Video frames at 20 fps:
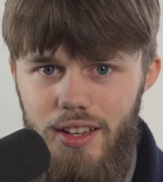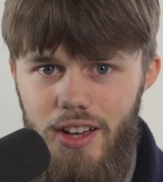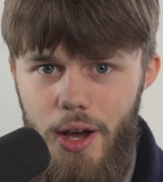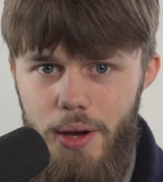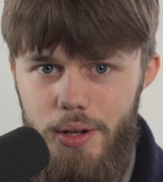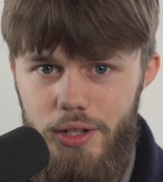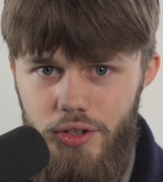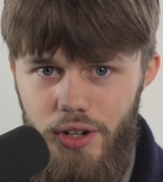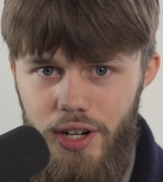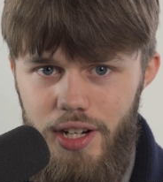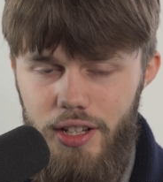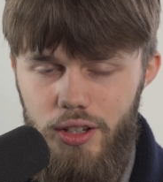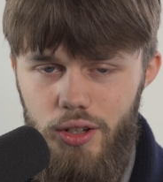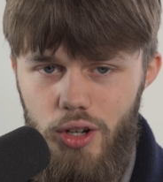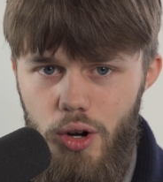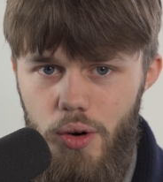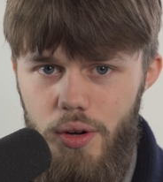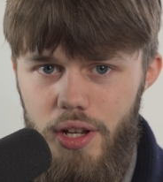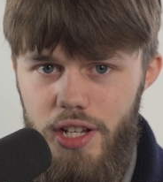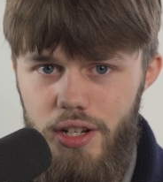I was trading
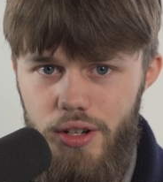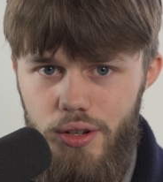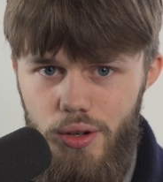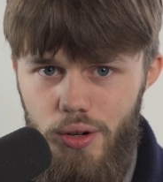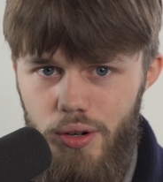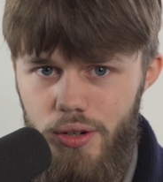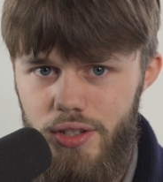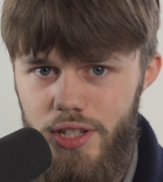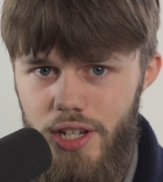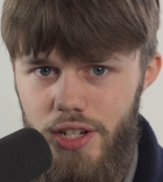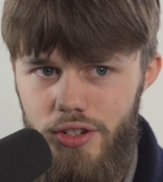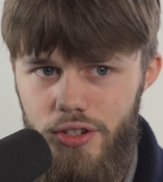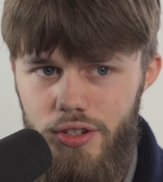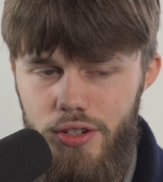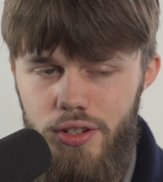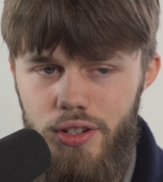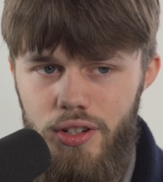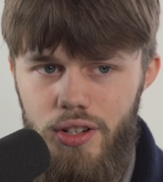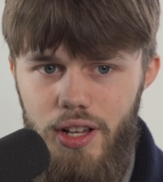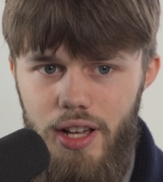gold in New York
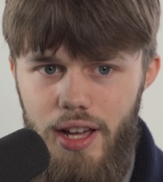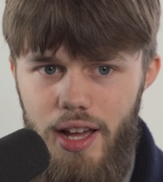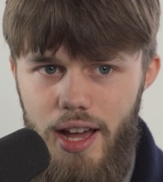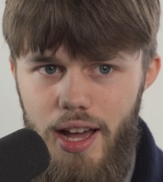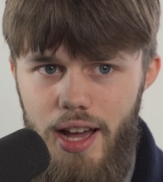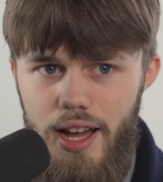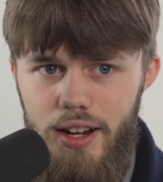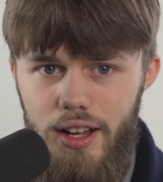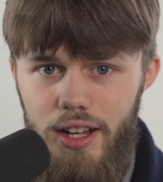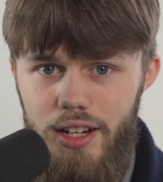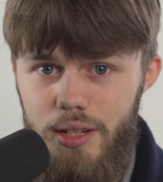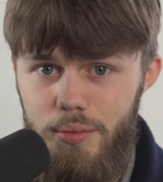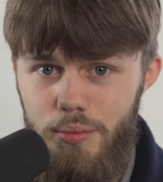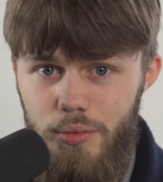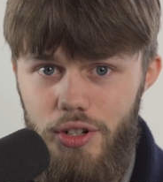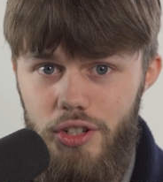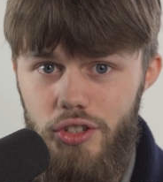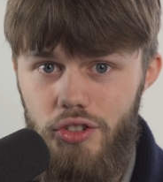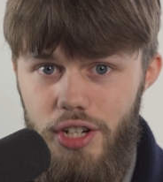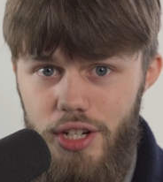session and I didn't
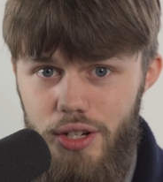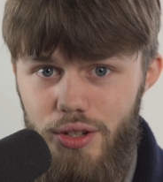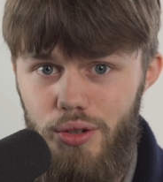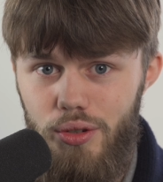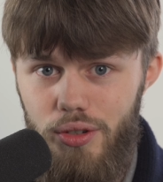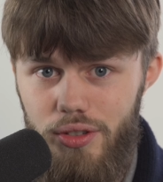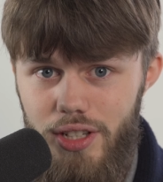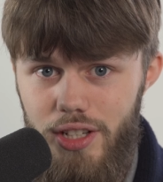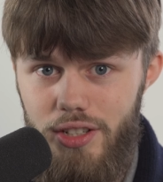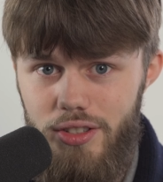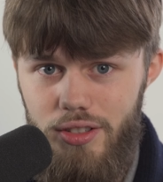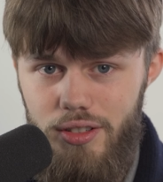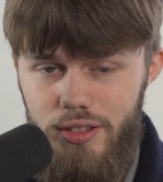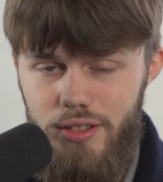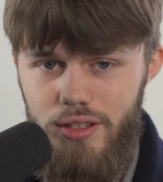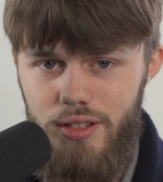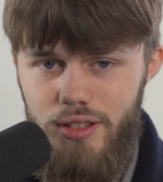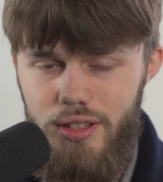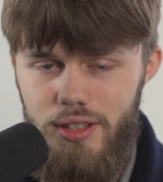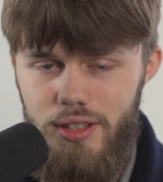want to trade New York session.